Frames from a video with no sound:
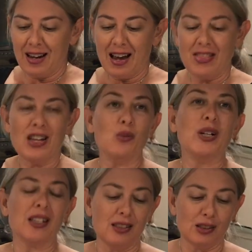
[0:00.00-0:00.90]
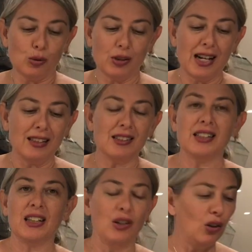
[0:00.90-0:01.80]
and then we can saute the
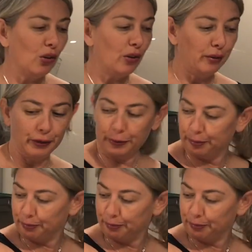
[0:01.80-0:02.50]
second lot off.